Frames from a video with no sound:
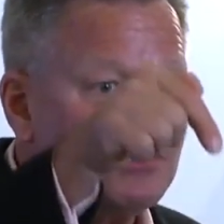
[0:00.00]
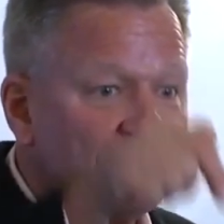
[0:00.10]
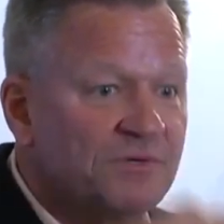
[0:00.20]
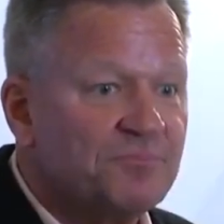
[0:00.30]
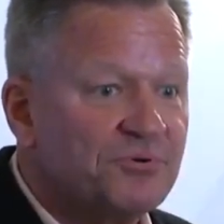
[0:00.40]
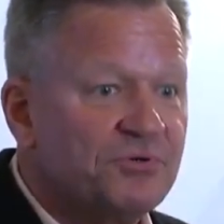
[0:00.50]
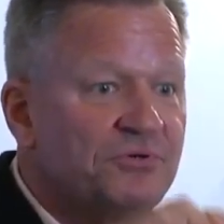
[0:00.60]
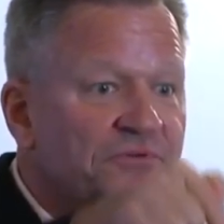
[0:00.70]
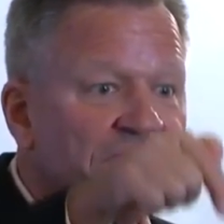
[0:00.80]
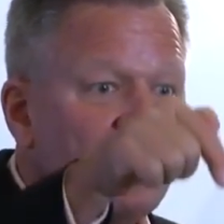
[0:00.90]
to
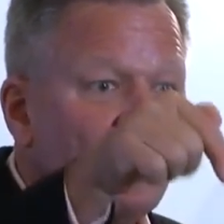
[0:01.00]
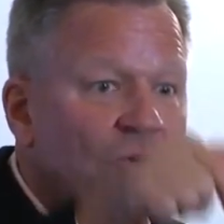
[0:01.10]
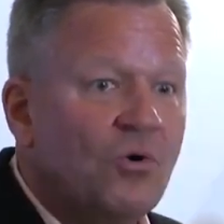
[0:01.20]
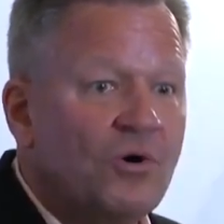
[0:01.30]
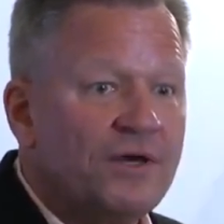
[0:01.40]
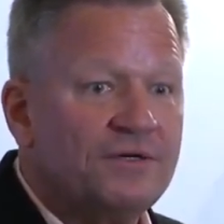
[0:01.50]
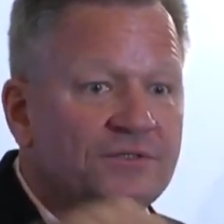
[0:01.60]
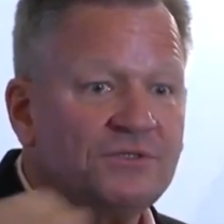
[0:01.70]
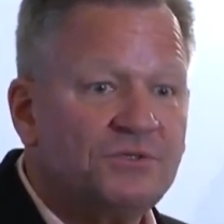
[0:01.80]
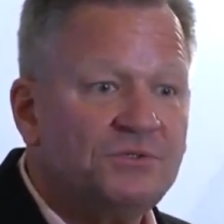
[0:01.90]
approve oil
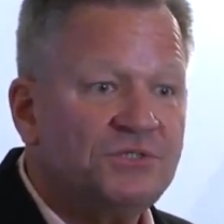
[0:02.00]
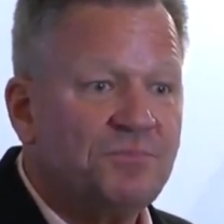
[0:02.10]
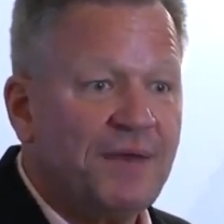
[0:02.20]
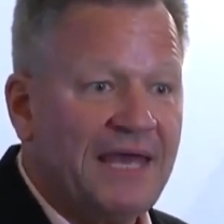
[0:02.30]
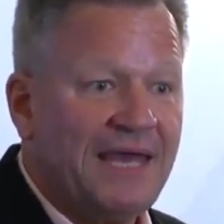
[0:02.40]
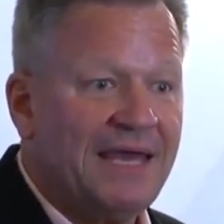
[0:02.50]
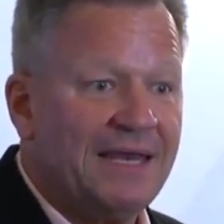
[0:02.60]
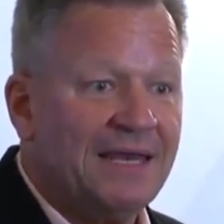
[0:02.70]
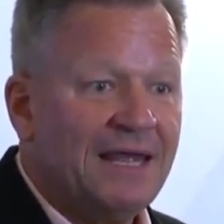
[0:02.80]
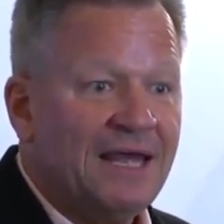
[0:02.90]
to Japan.